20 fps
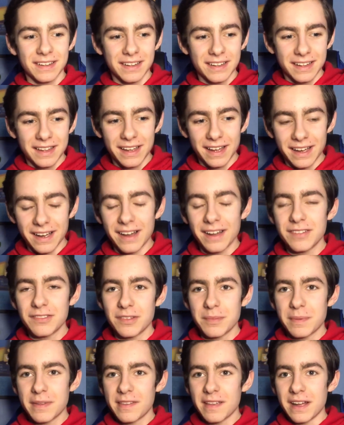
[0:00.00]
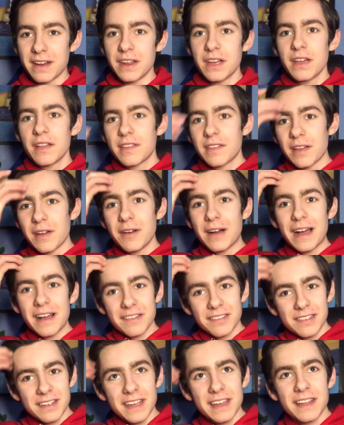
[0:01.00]
Yeah, 100%. So,
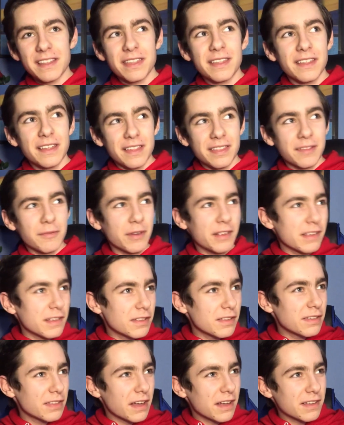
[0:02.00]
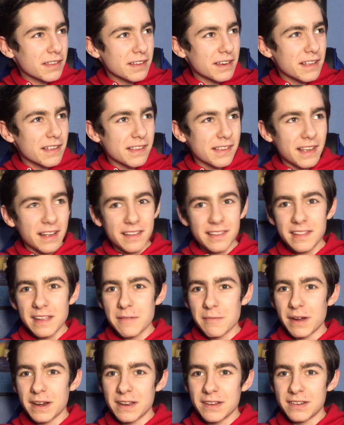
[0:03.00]
actually, was it
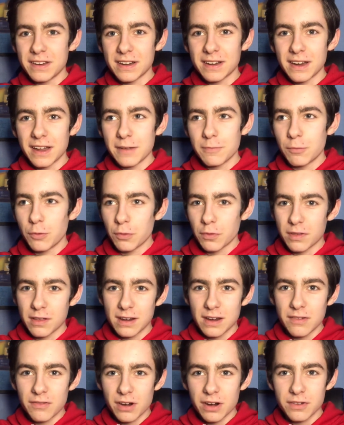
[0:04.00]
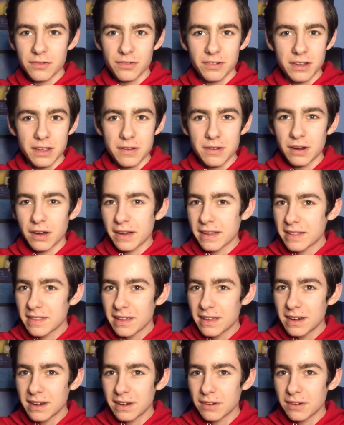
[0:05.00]
2016 when you did, like, Waterloo Road Reunited?